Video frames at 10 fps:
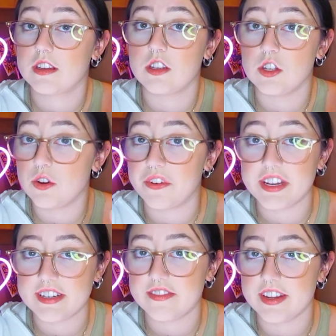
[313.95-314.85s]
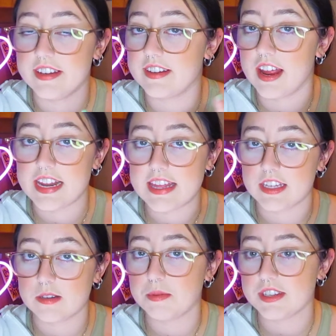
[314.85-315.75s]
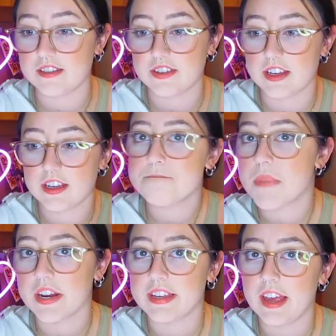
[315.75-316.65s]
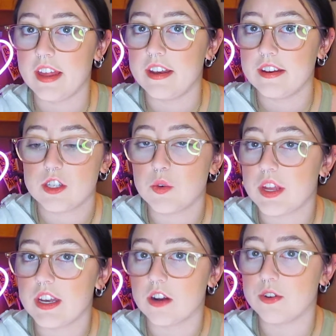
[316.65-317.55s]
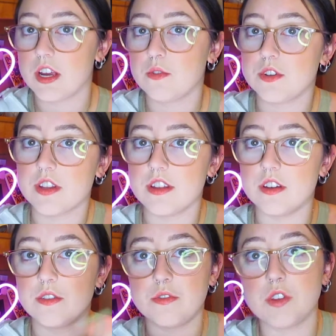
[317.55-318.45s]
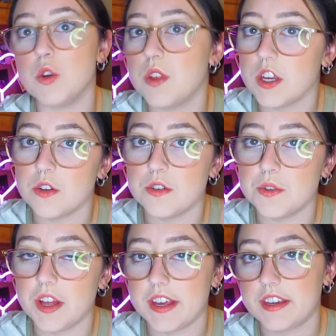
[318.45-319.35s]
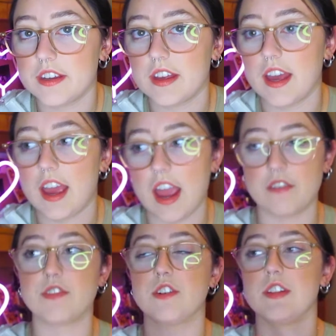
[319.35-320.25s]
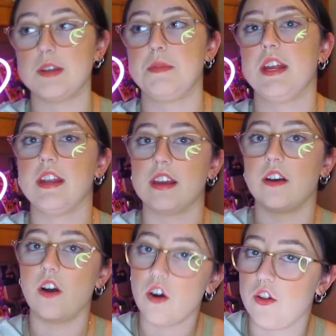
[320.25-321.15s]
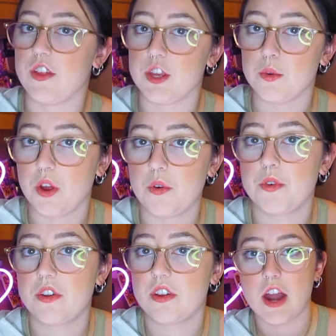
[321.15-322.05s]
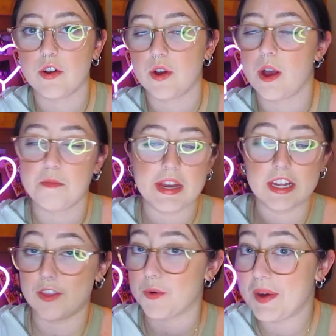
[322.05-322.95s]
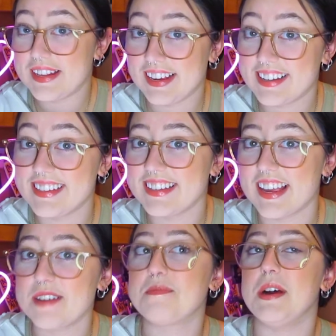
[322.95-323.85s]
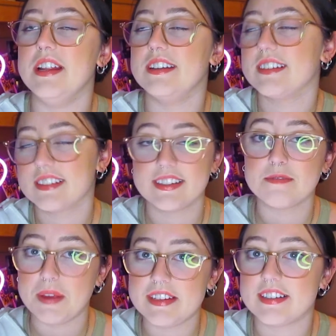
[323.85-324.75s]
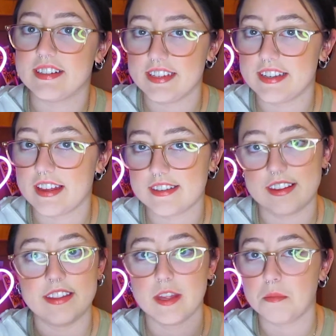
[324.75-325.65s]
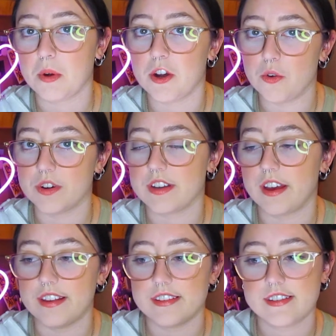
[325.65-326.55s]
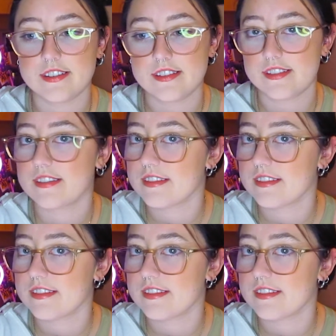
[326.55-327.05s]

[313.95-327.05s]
you don't need to fit into anything specific. But again, you can narrow down to the few that you do like after eliminating all that you don't. I don't know how many other ways I can say it, but basically, yes, and then prioritize